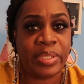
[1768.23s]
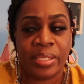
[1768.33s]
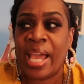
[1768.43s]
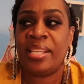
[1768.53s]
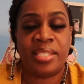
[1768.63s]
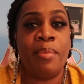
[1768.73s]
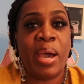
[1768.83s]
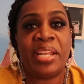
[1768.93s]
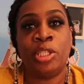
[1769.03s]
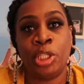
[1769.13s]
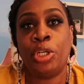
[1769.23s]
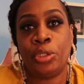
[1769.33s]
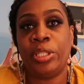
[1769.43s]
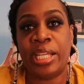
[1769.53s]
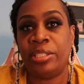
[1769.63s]
Like somebody
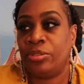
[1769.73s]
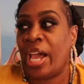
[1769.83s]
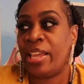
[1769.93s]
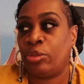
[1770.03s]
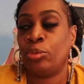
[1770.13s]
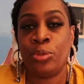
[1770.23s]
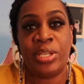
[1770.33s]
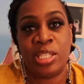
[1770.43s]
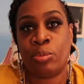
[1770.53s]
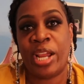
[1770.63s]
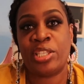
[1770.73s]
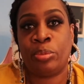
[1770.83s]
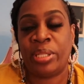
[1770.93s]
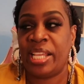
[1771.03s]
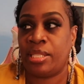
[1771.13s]
literally like threw these
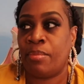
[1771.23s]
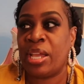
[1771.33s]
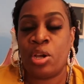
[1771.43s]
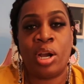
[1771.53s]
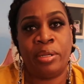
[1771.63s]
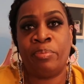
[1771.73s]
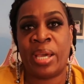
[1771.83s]
razor blades in my yard.